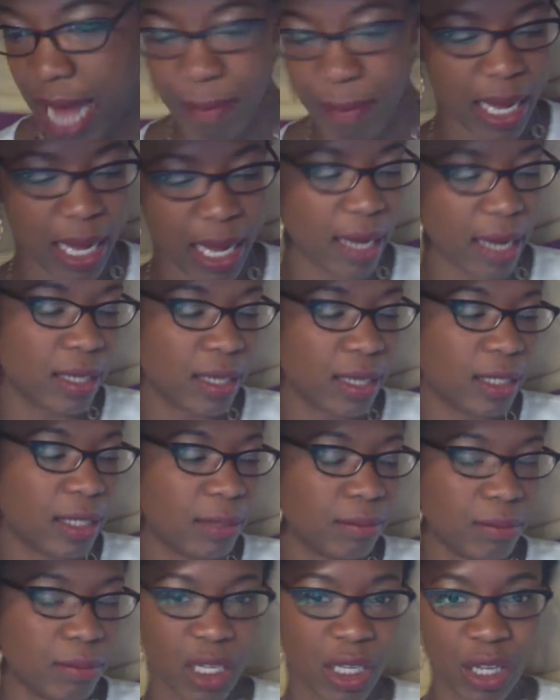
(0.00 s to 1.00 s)

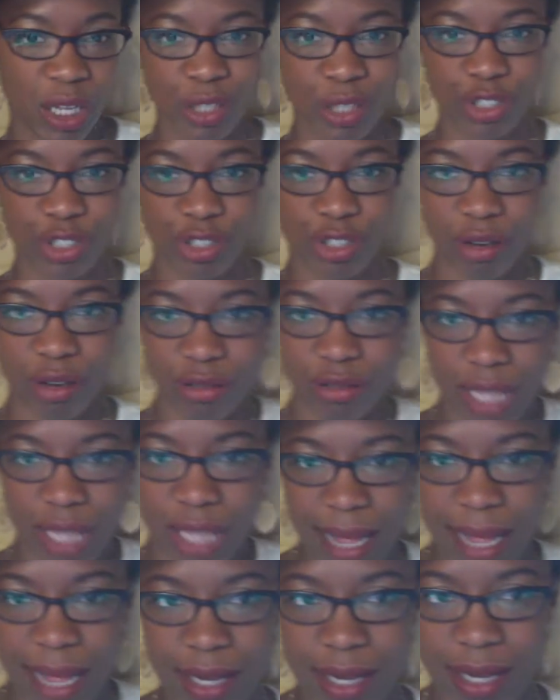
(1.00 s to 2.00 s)
my journal
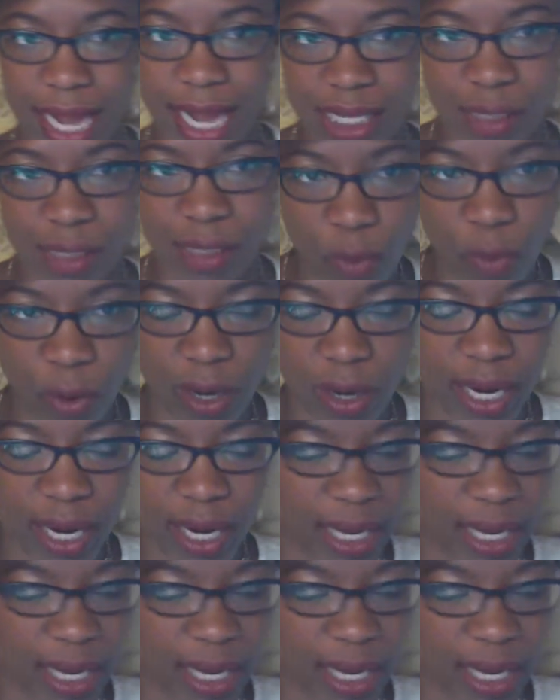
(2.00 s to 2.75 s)
out the next morning,